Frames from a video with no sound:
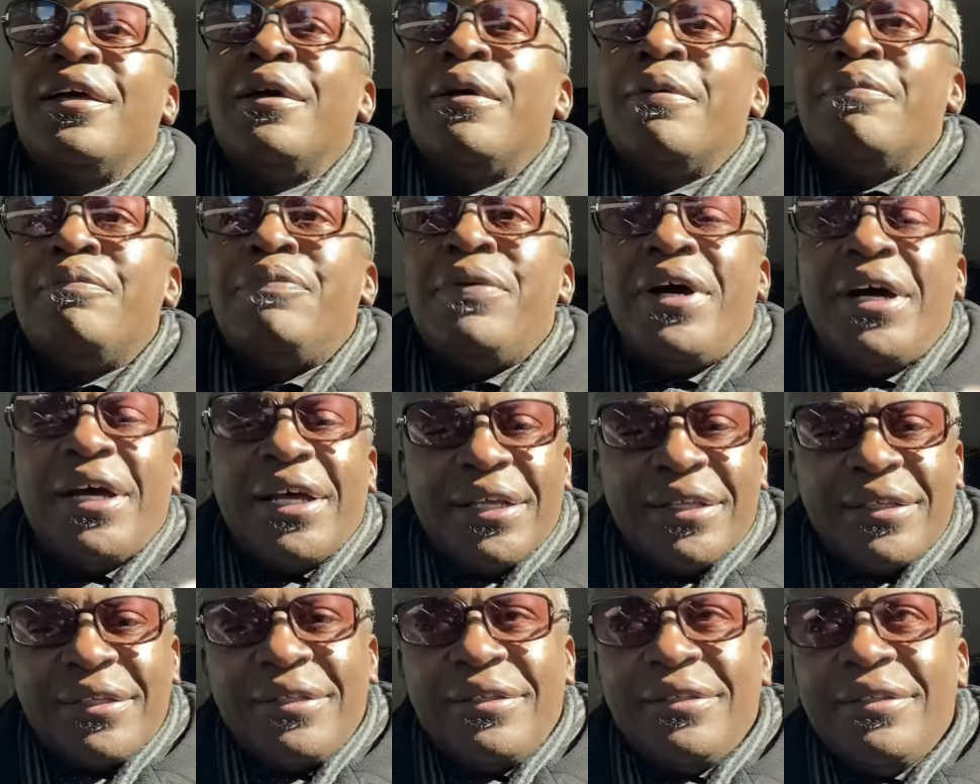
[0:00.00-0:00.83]
But
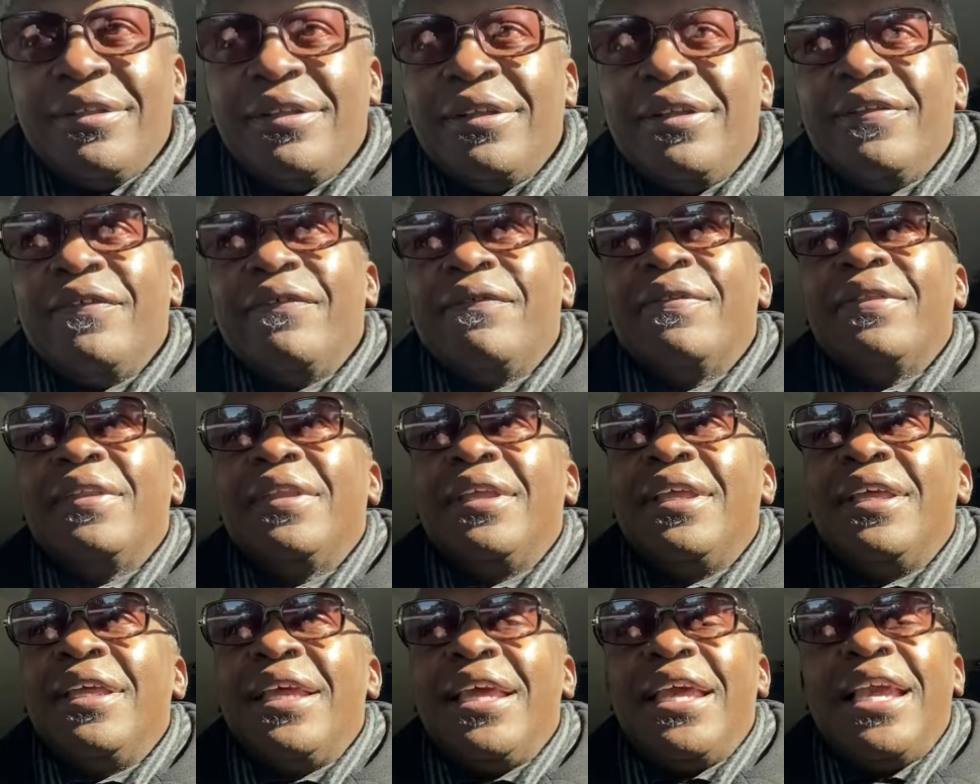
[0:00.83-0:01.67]

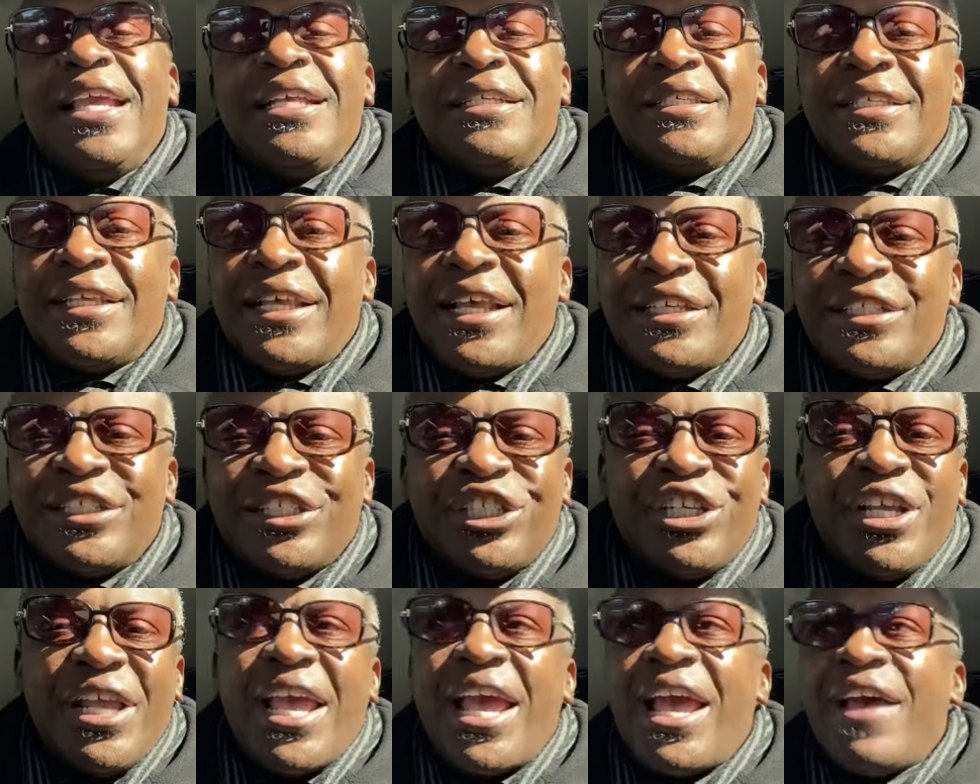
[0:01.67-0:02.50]
he says
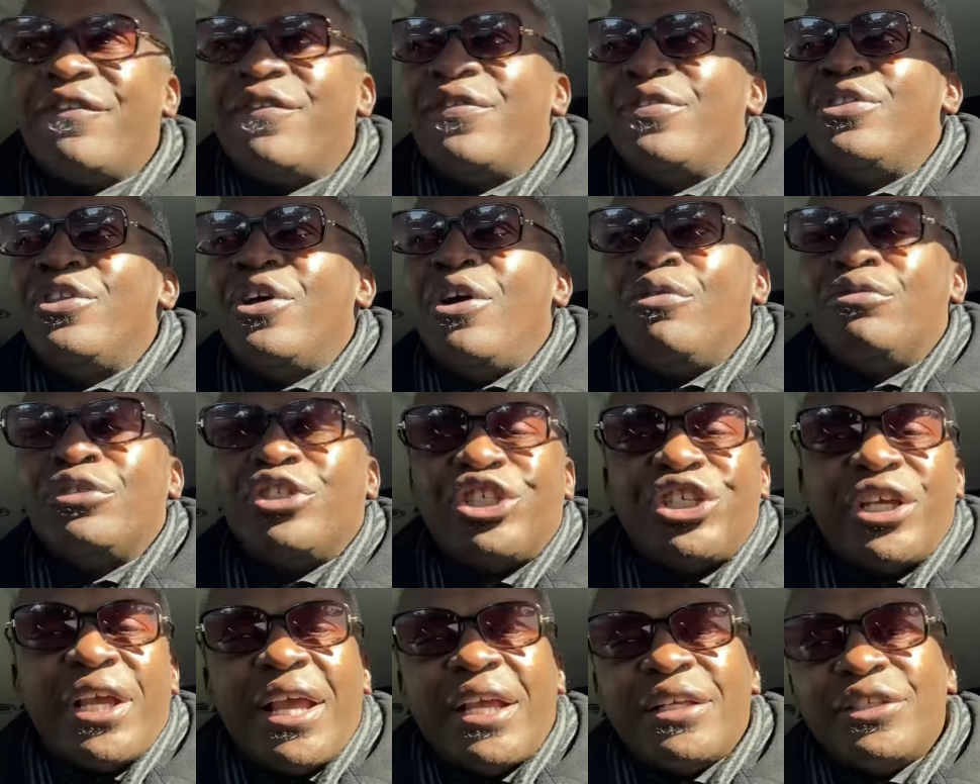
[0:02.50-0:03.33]
she have no
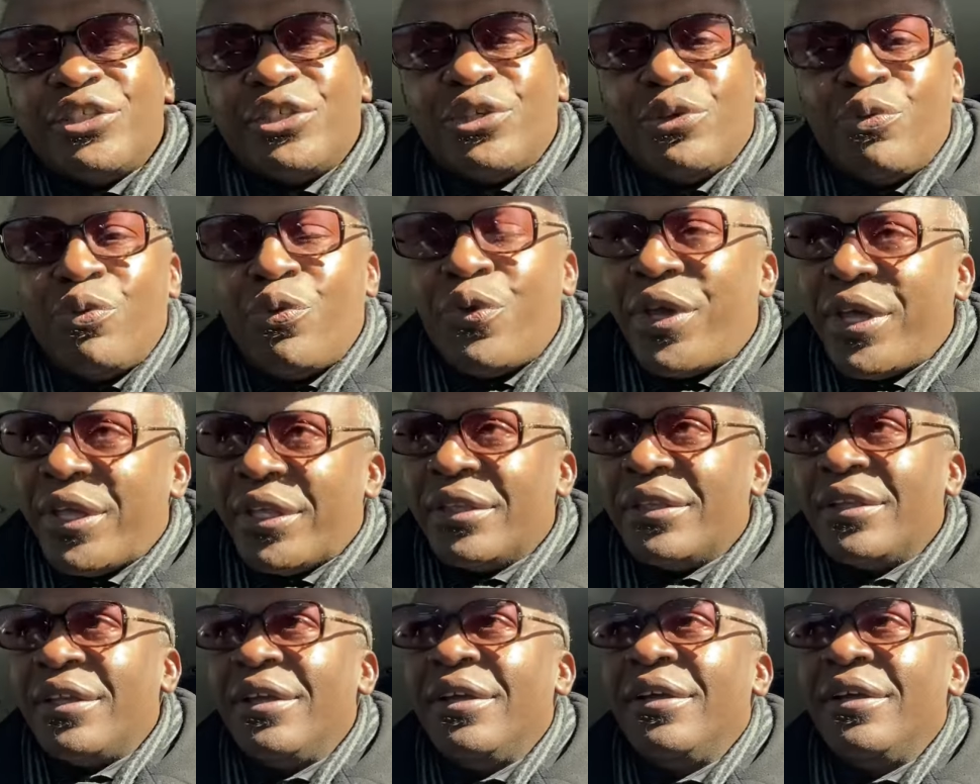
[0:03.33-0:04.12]
chance to win.